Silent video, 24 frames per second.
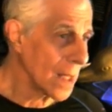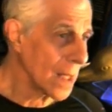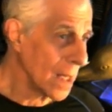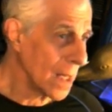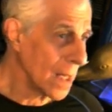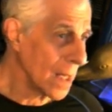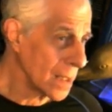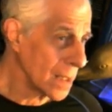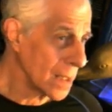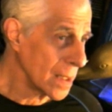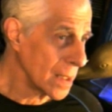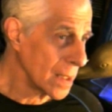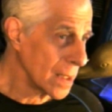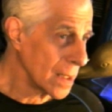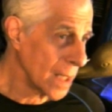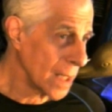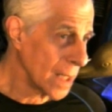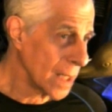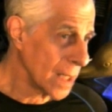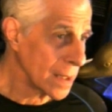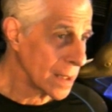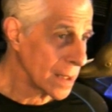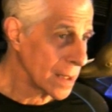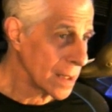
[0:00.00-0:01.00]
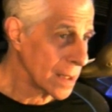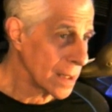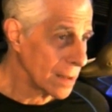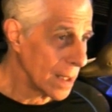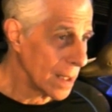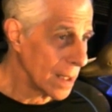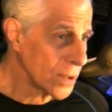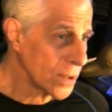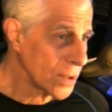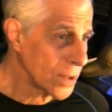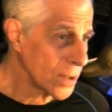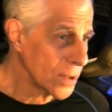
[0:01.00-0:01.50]
Exactly. And
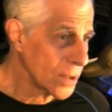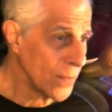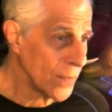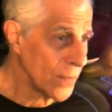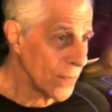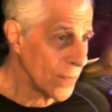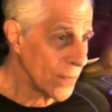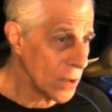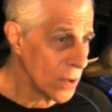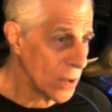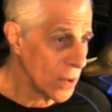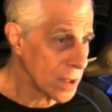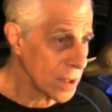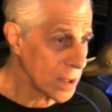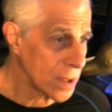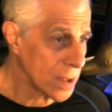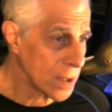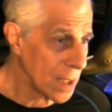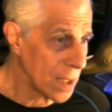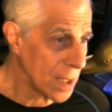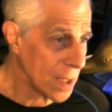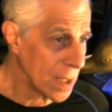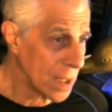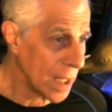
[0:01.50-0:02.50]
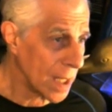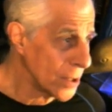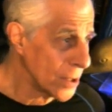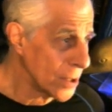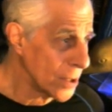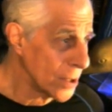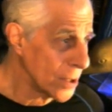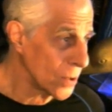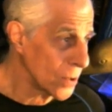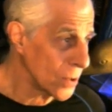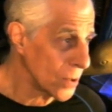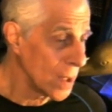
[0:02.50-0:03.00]
so, folks, I urge you,
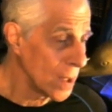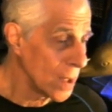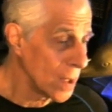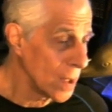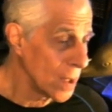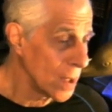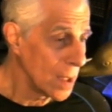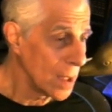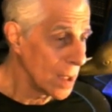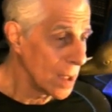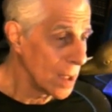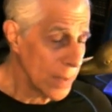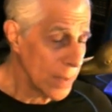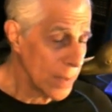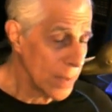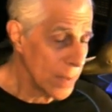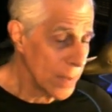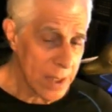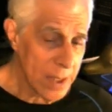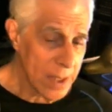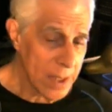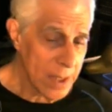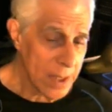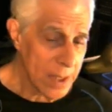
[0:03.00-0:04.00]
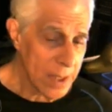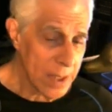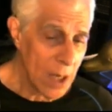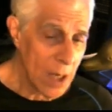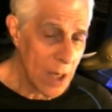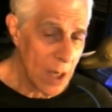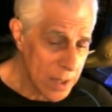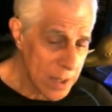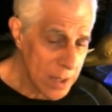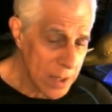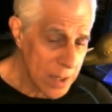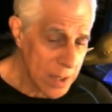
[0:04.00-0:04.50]
people say, how can we
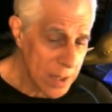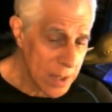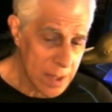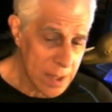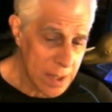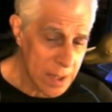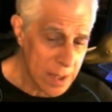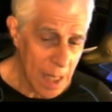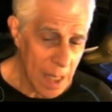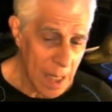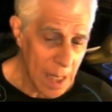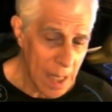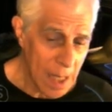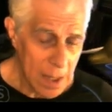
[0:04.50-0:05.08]
stop it?